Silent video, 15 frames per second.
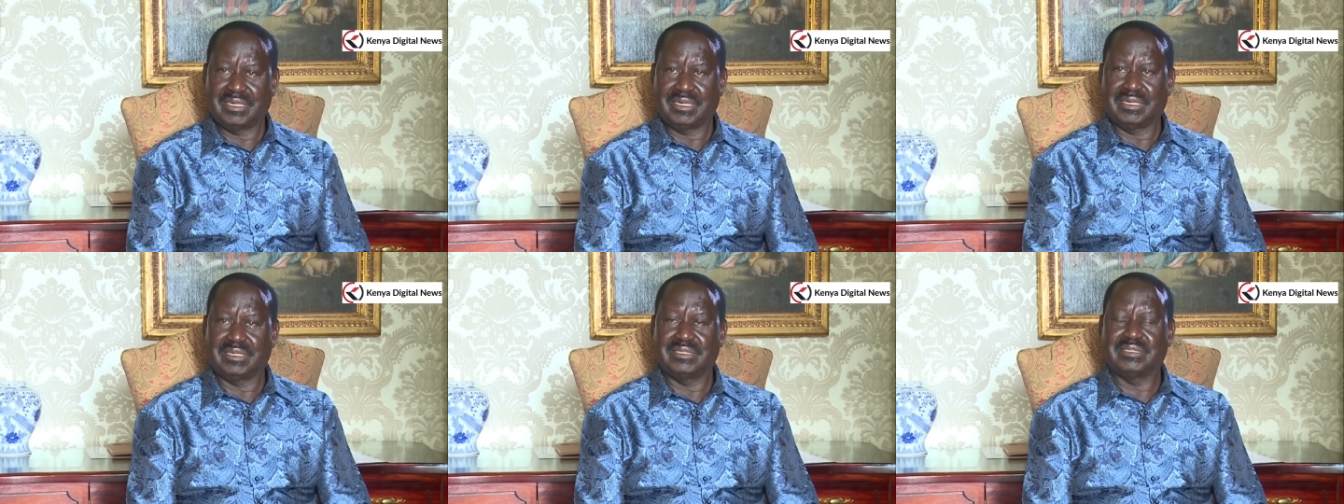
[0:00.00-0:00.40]

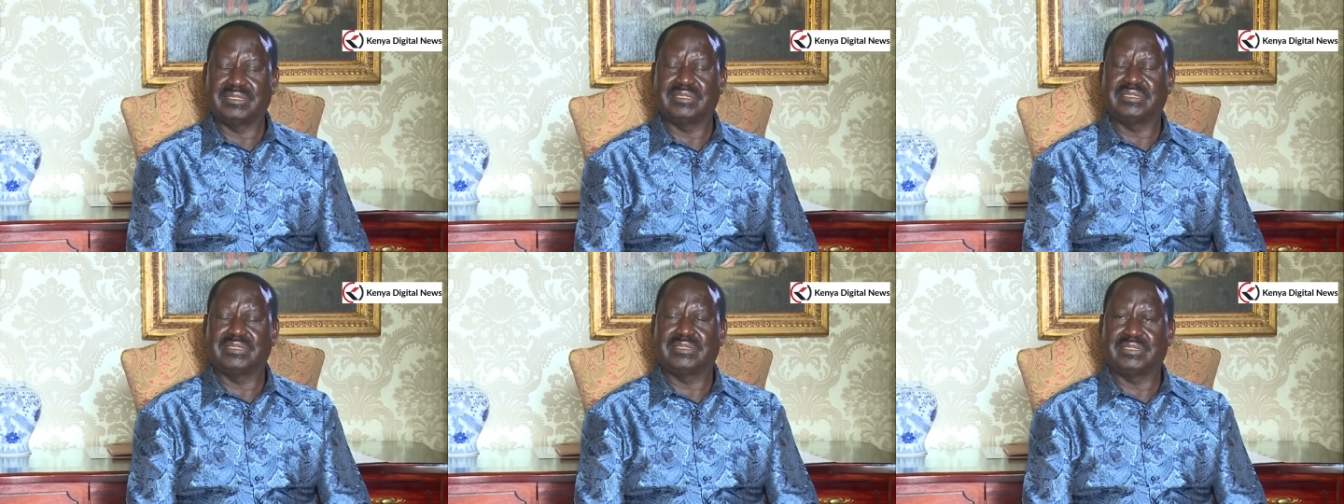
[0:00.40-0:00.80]

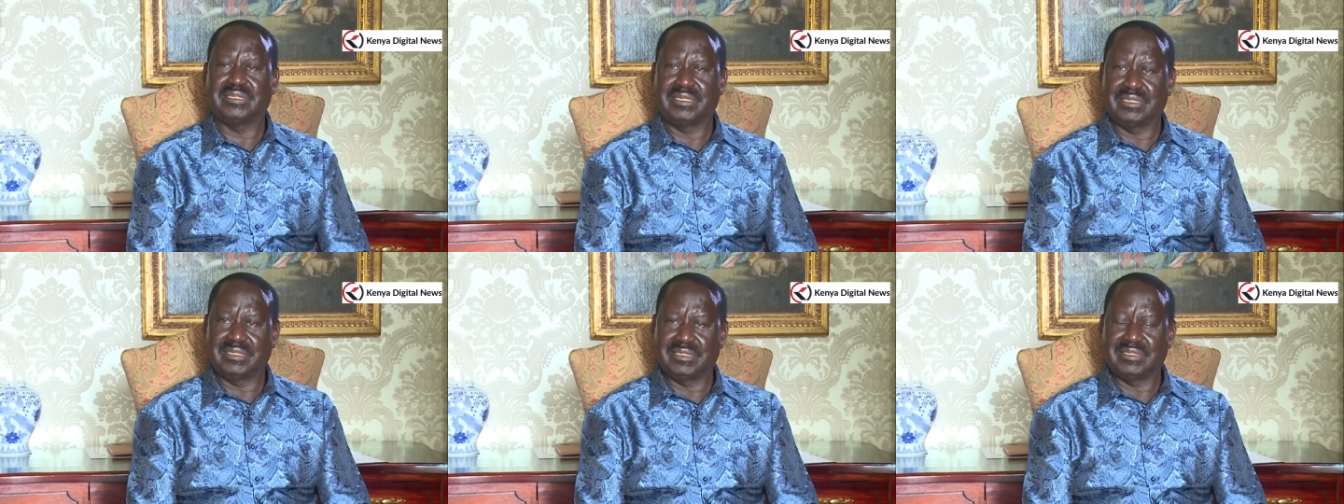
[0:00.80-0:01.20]
and
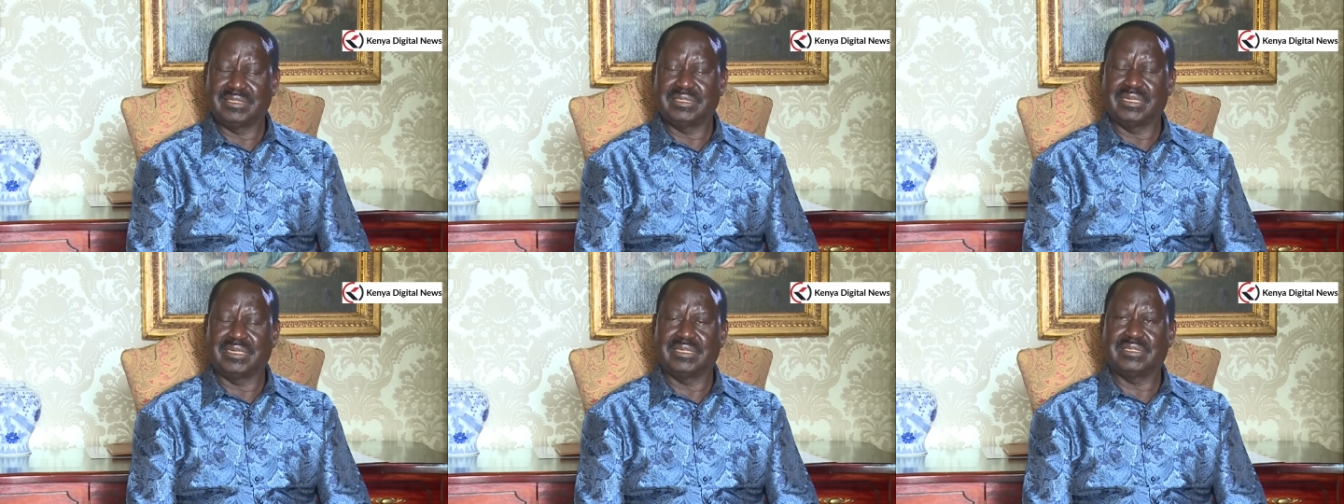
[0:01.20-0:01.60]
said
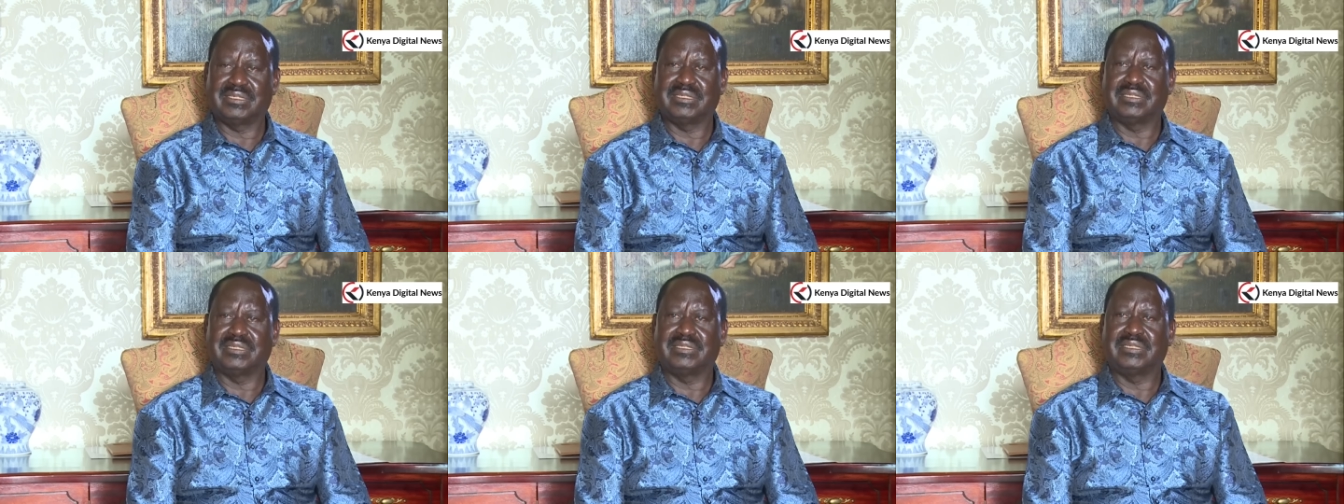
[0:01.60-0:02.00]

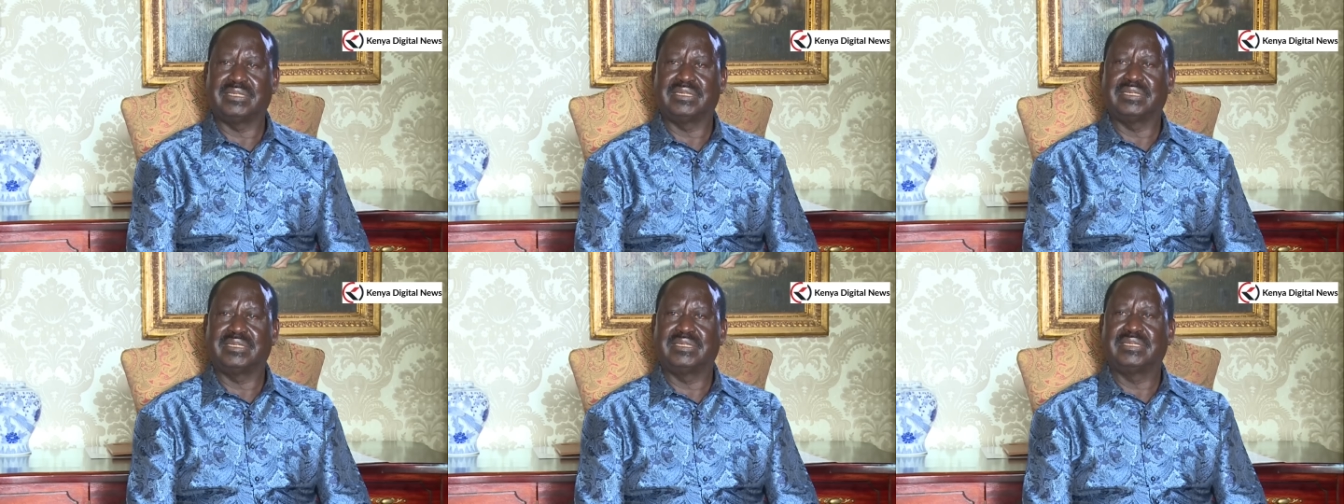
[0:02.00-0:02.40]
that
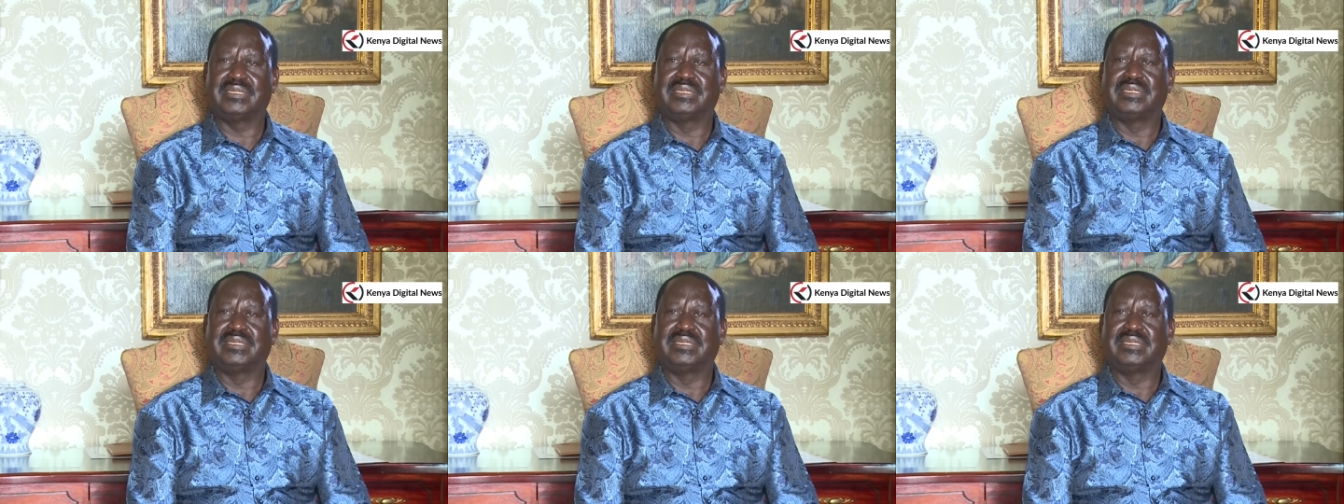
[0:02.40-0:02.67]
the